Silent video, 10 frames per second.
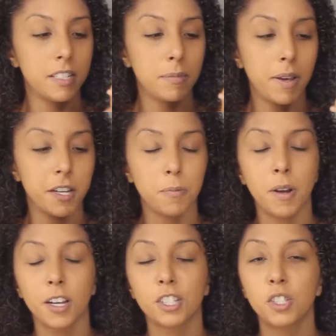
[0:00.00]

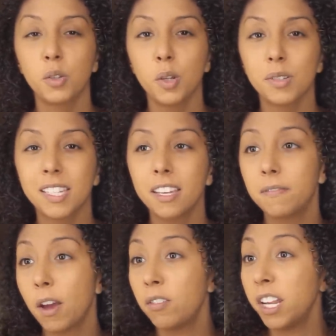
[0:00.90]
Smashbox Studio
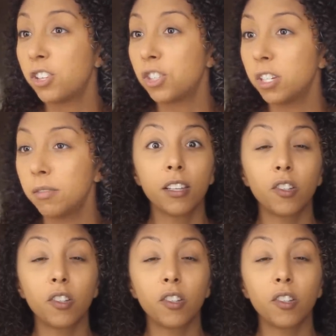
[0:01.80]
Skin Foundation.